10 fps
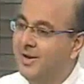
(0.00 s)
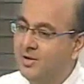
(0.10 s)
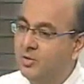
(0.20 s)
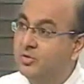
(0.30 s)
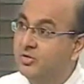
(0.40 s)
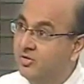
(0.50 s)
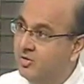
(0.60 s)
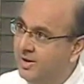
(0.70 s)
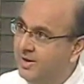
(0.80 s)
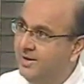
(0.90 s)
very close
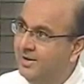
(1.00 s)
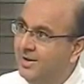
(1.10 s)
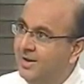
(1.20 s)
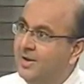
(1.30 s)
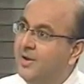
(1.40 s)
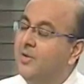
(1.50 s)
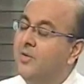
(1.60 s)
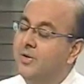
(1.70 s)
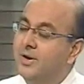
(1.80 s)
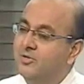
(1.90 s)
screening,
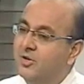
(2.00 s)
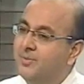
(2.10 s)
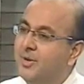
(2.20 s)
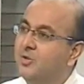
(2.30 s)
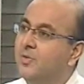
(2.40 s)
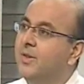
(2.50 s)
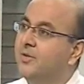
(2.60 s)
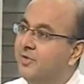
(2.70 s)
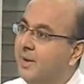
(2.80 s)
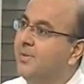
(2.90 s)
or at some age when
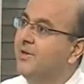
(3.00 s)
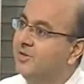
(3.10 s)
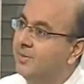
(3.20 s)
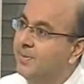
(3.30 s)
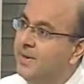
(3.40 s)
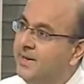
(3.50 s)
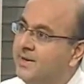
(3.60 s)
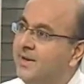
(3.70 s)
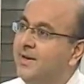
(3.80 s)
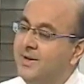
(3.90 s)
their family is complete,
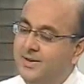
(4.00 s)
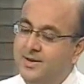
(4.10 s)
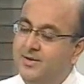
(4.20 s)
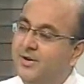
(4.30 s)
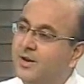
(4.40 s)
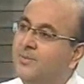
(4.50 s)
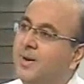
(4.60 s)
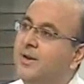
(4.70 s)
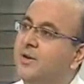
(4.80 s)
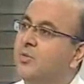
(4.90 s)
they are
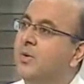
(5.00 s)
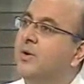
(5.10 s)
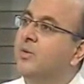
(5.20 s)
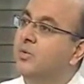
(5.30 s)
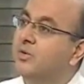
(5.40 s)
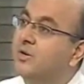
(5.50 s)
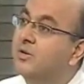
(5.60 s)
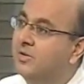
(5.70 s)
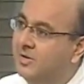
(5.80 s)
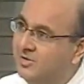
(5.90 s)
recommended to undergo such
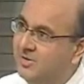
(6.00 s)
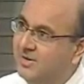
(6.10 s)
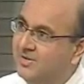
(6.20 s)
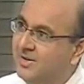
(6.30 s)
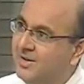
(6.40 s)
surgeries.